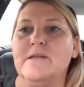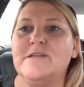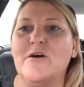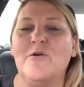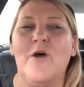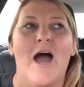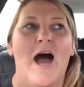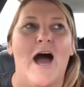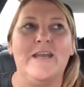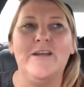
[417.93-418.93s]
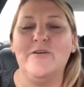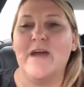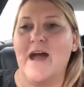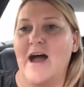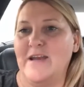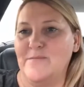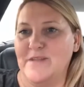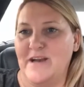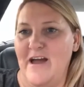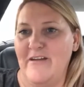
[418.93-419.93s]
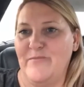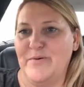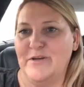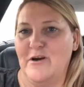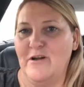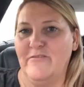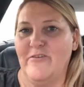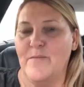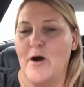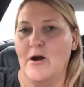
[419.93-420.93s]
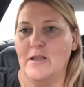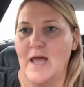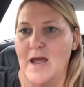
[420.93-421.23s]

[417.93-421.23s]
So I know that items that I've put on from our